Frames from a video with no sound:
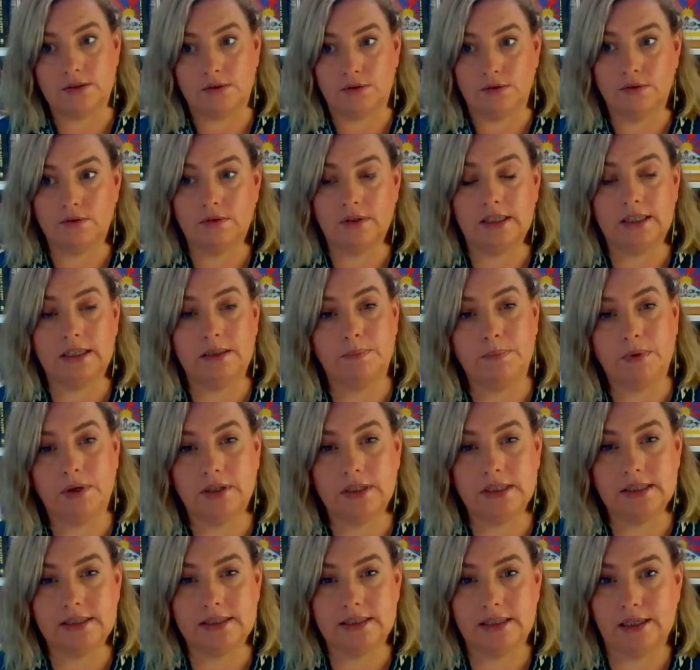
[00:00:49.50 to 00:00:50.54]
is already
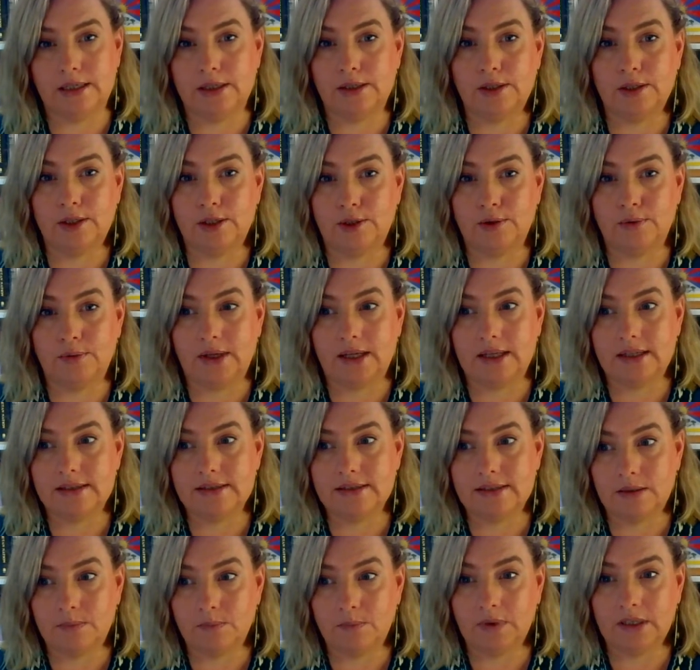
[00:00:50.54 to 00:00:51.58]
policy in the US,
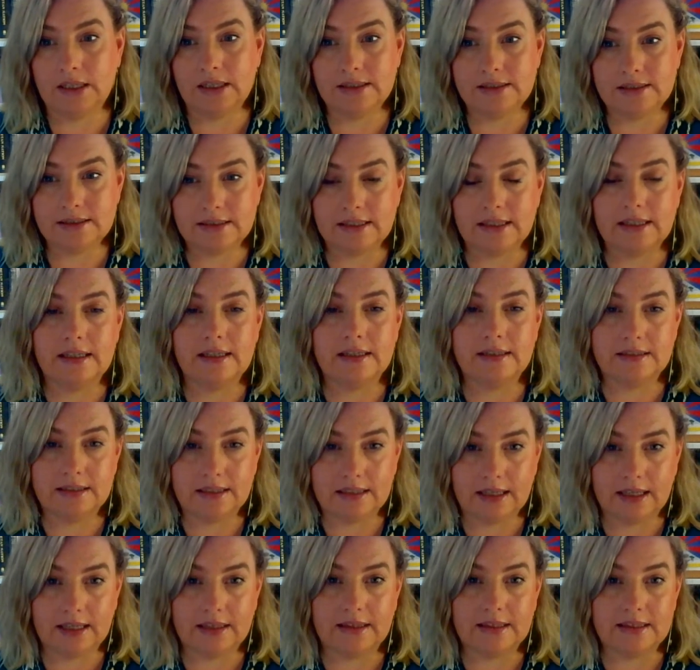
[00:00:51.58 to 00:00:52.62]
and we are seeking to
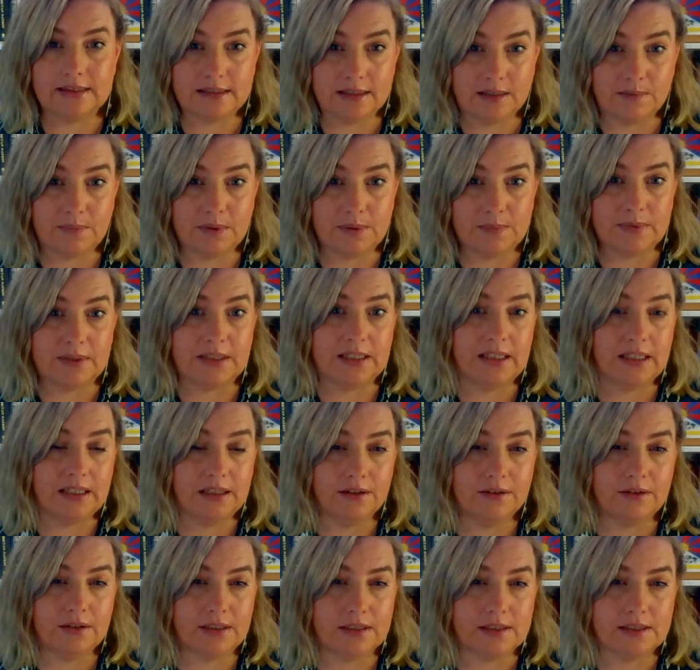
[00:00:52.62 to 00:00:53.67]
get this commitment
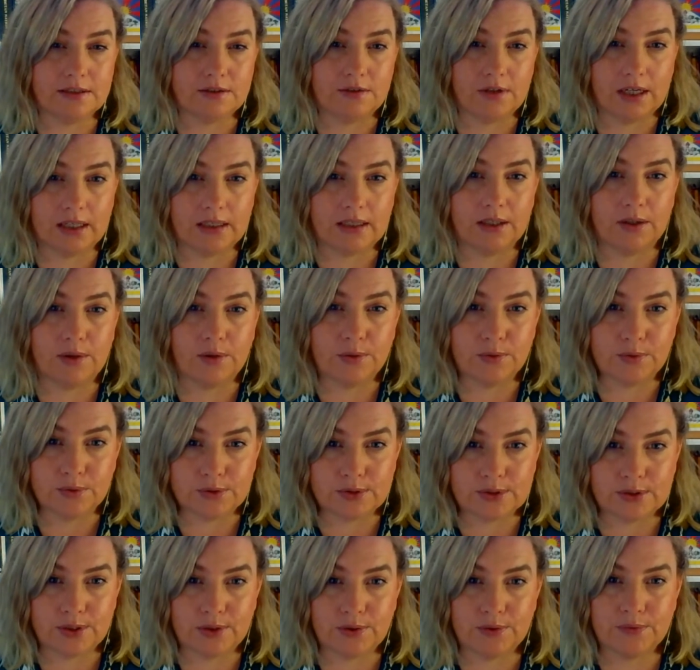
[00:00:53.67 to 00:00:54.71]
here in Australia
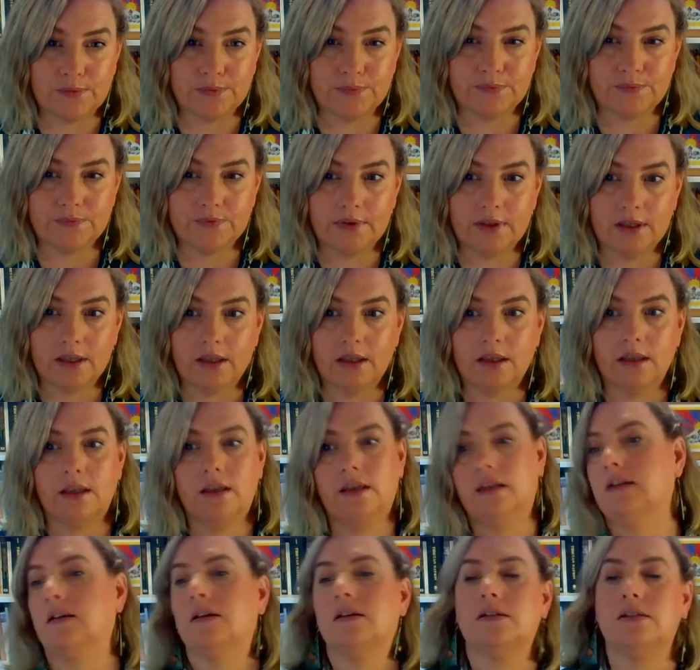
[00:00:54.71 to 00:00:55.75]
also.
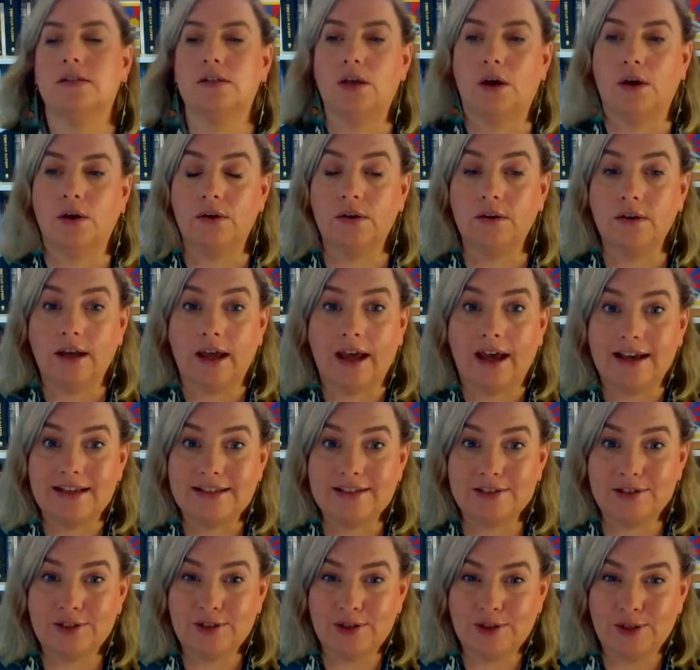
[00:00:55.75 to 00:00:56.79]
So
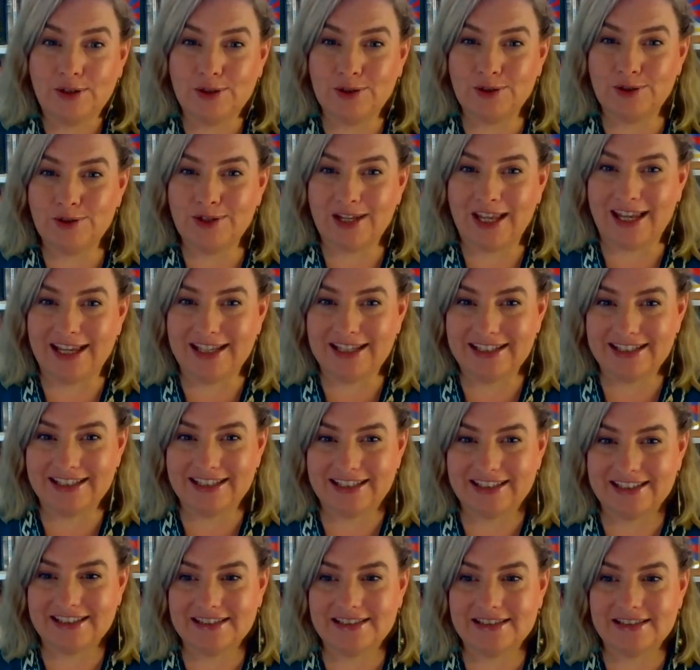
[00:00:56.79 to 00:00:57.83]
ask your local
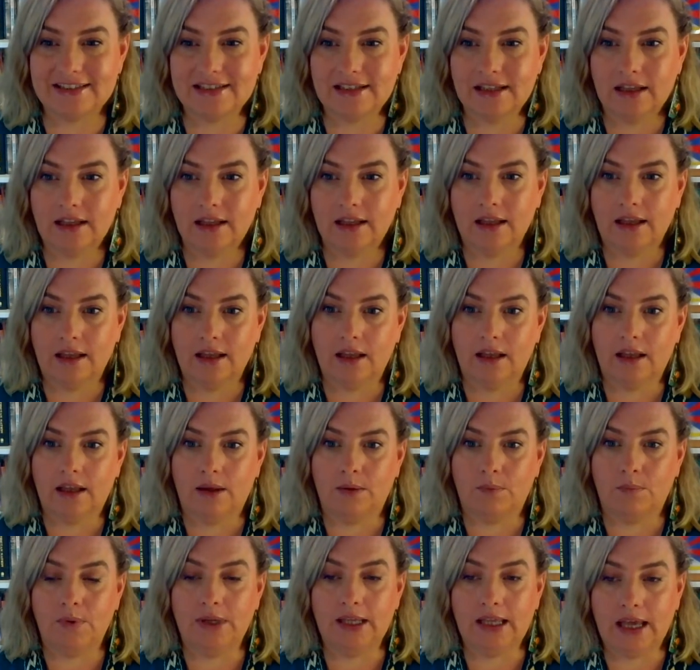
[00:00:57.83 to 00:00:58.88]
candidates.
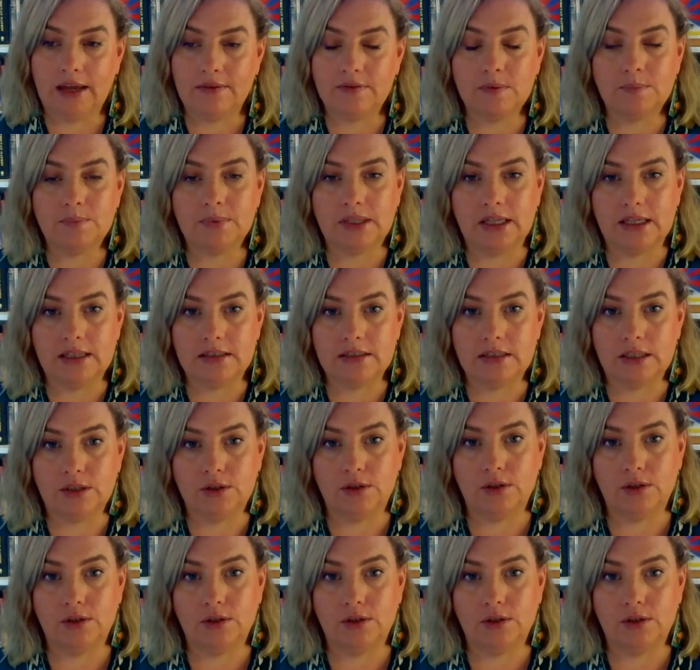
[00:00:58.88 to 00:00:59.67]
We have a pledge